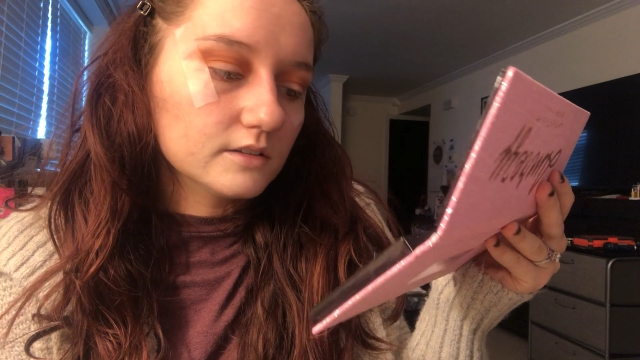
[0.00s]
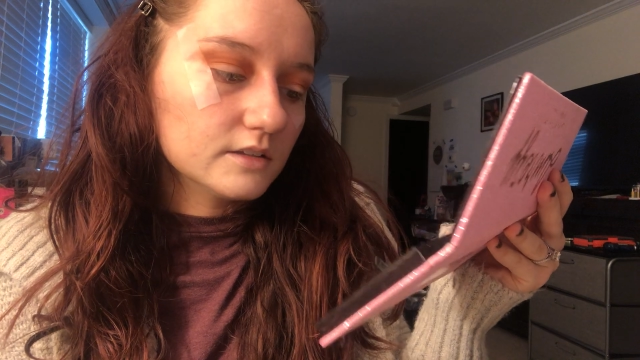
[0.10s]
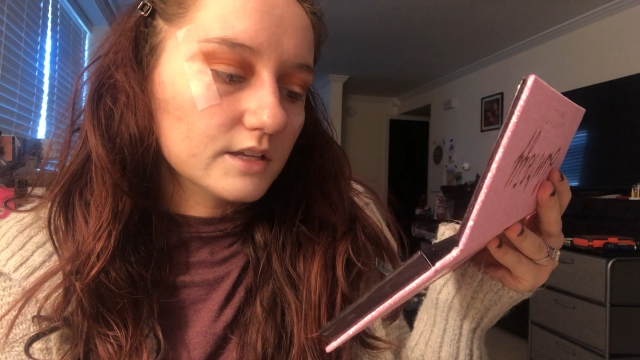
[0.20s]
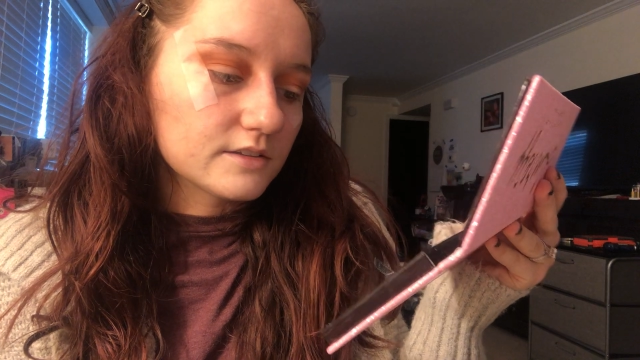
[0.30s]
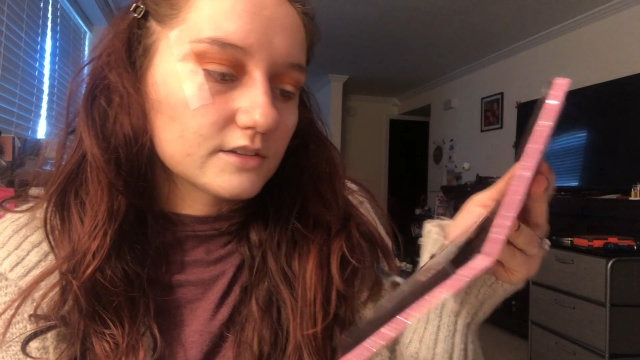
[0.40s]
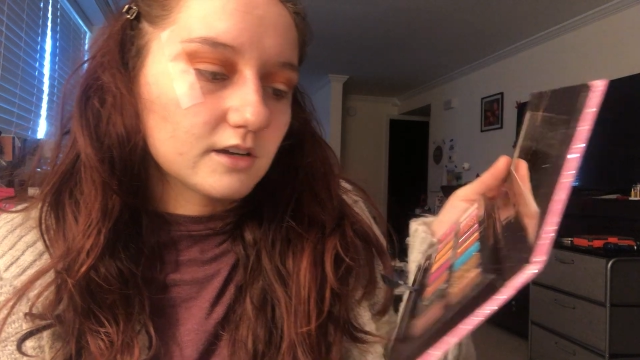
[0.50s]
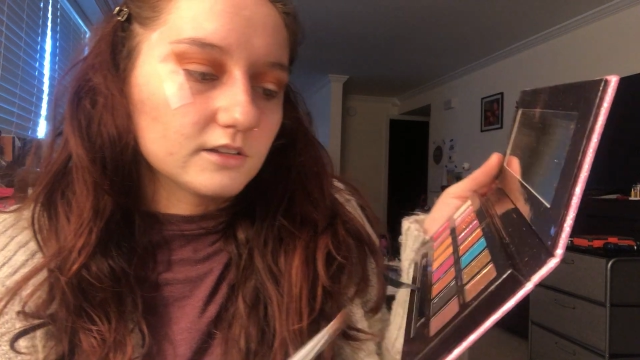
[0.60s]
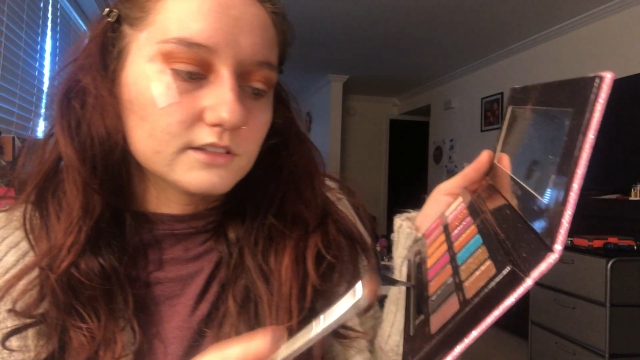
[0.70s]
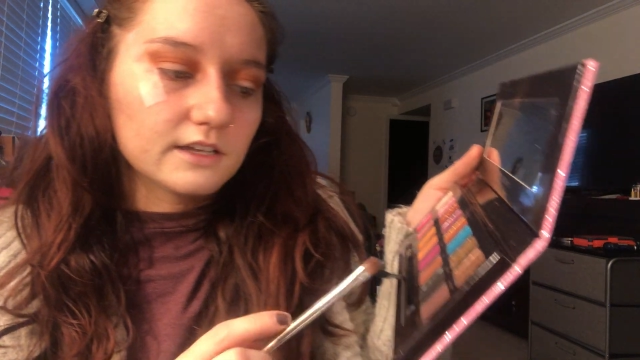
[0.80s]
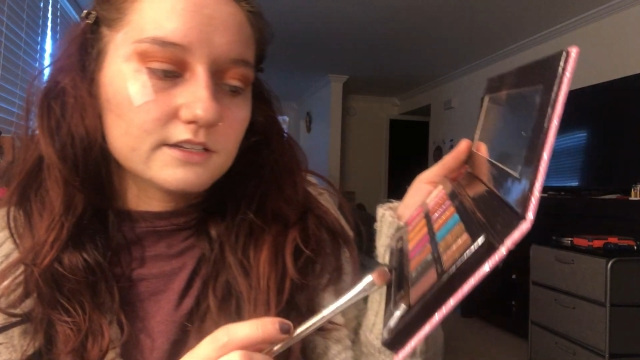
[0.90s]
It's
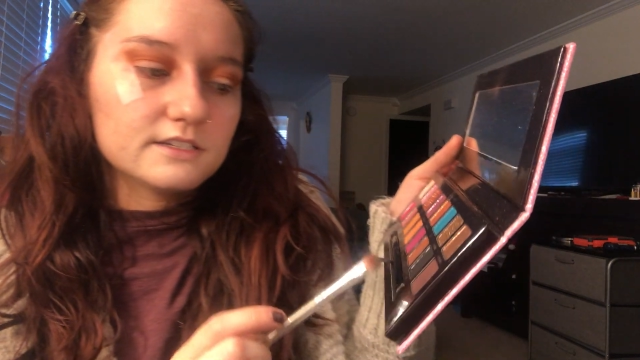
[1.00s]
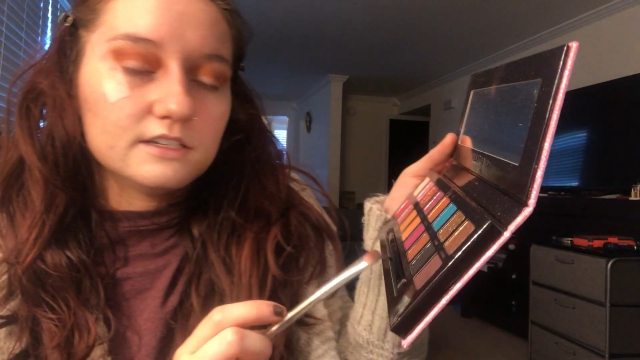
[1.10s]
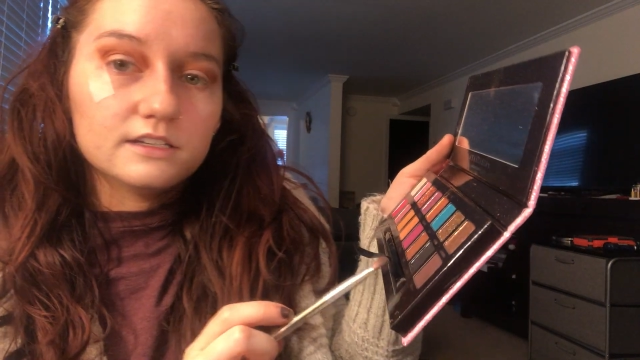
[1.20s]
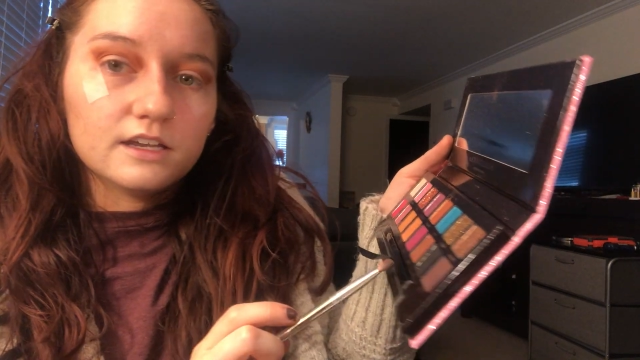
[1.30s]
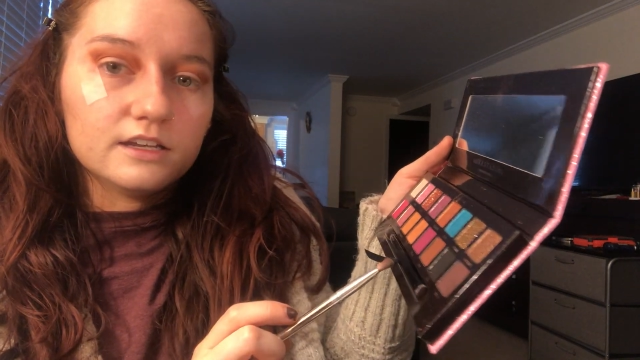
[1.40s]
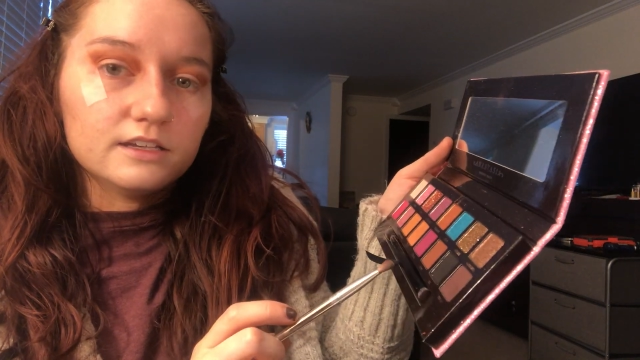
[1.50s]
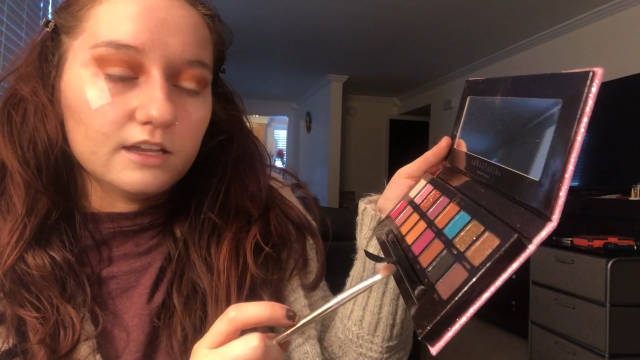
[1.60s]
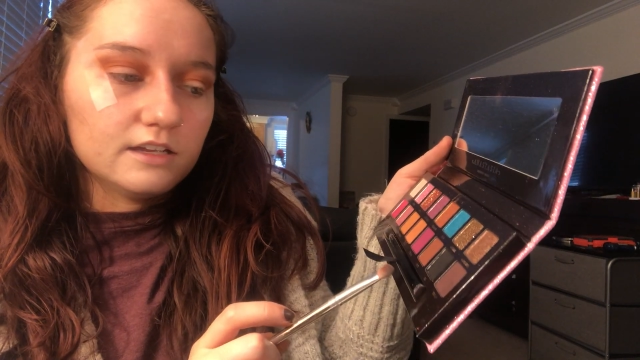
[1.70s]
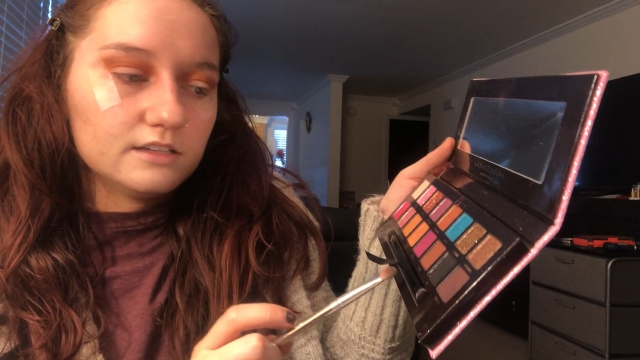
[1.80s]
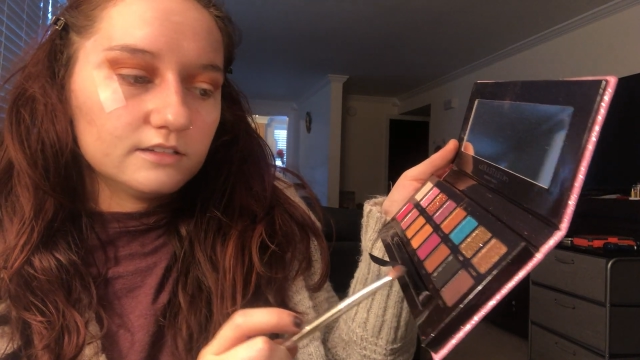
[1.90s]
called
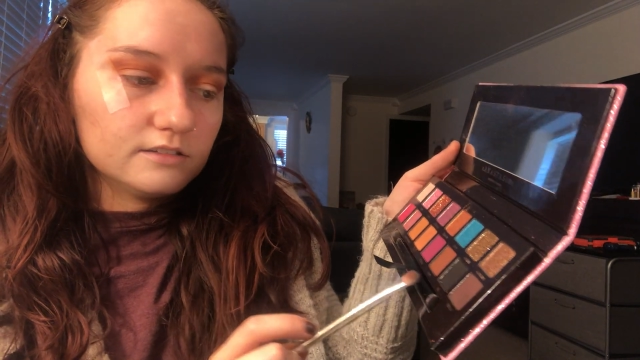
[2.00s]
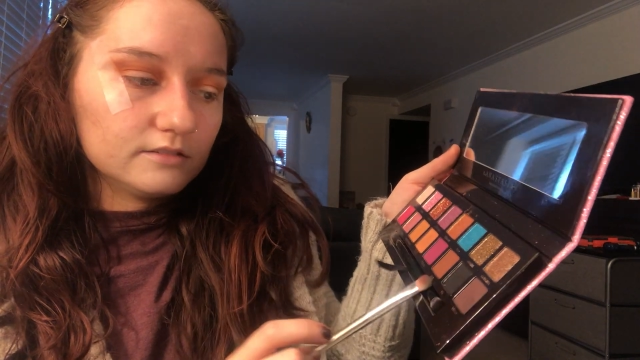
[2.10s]
1988